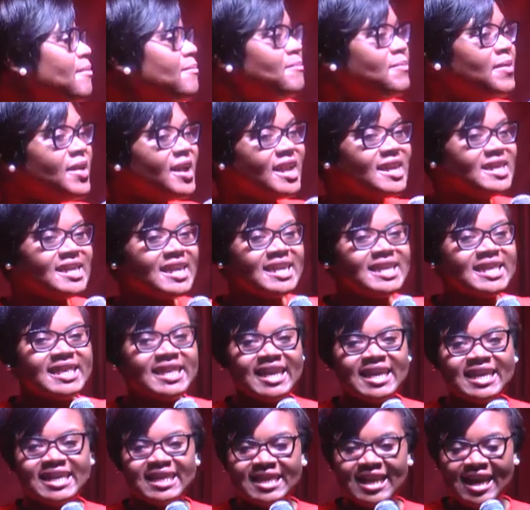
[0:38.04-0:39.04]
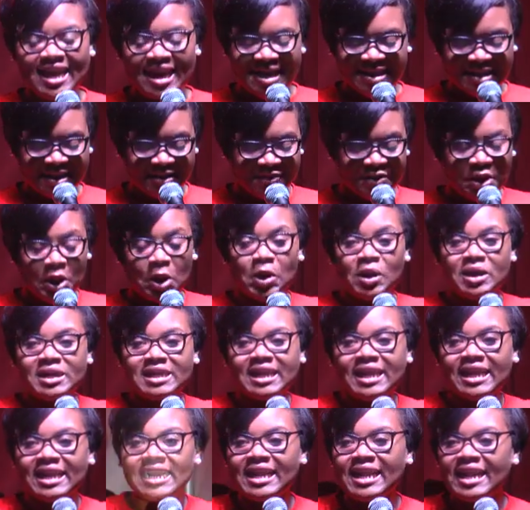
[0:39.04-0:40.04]
Brothers and sisters of
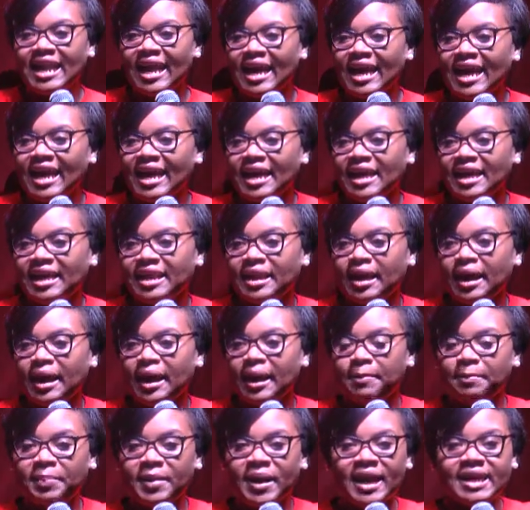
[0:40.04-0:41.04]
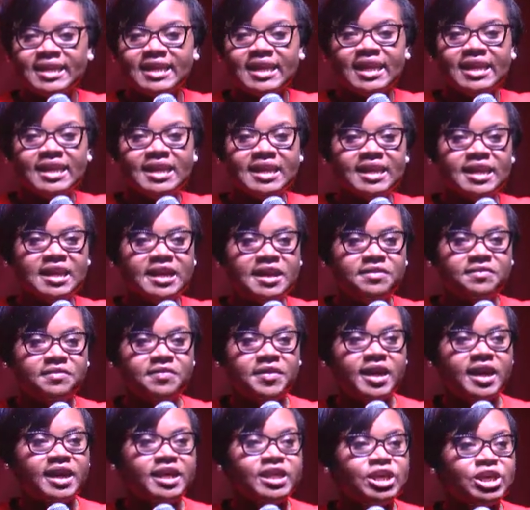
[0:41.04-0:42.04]
Golden Lane, a pleasant good
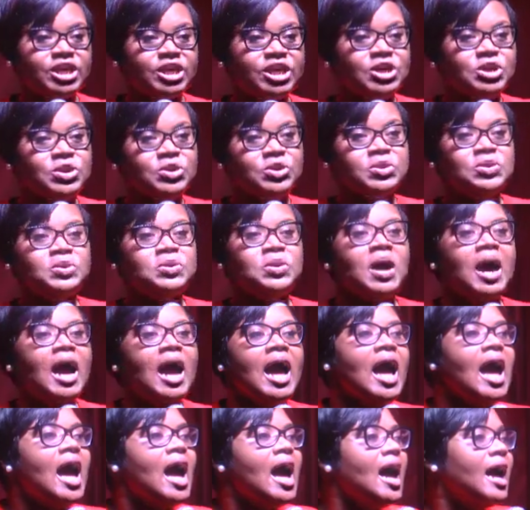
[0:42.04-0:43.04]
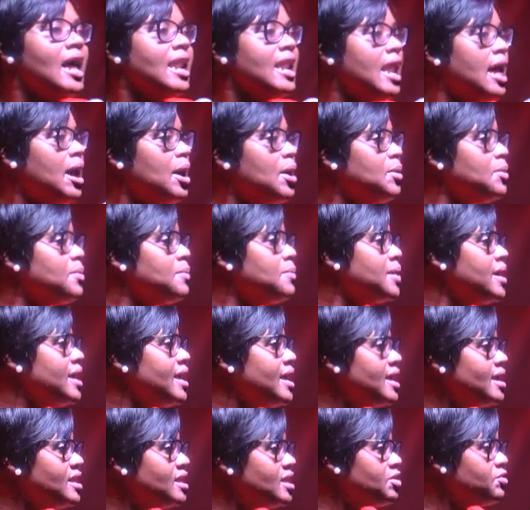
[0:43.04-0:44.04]
evening to you. Allow
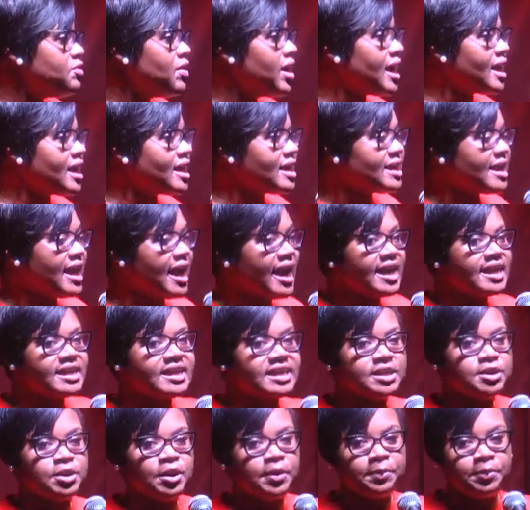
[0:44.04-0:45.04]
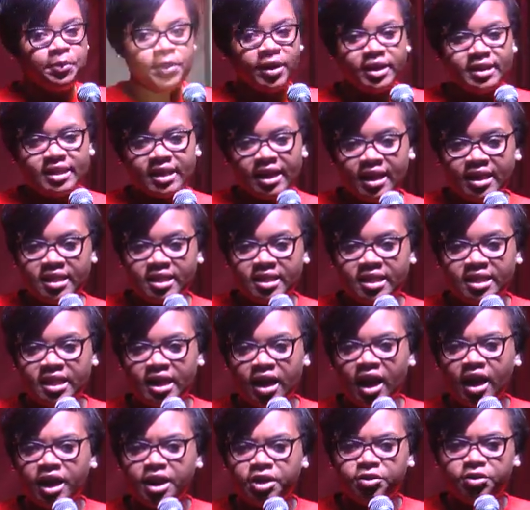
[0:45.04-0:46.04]
me to recognize in our presence
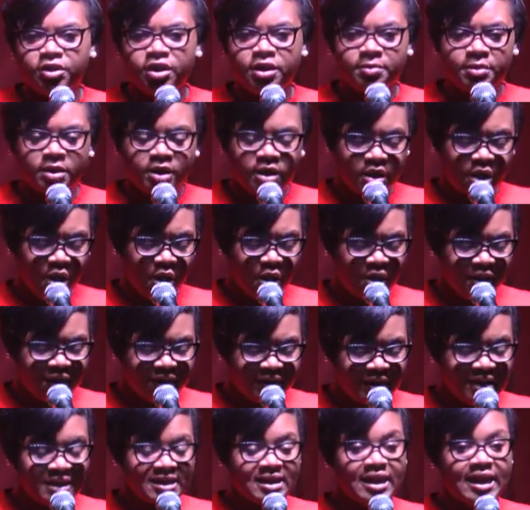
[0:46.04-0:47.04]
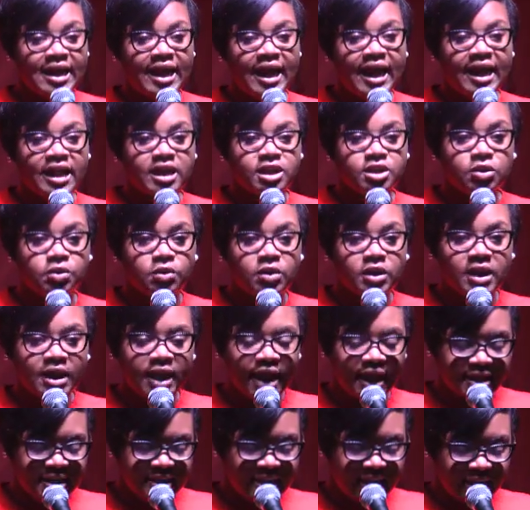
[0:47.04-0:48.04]
the Honorable Orville Delano
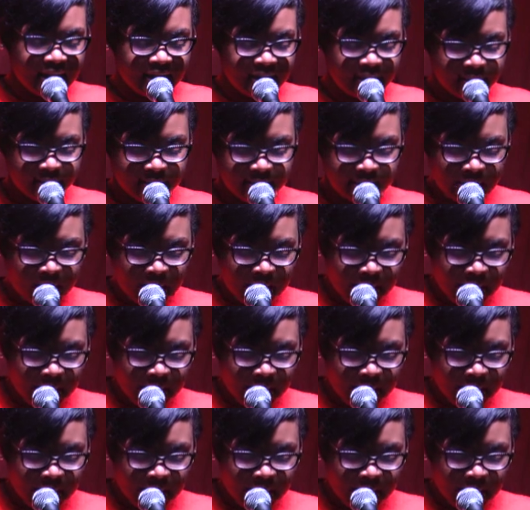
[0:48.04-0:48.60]
London,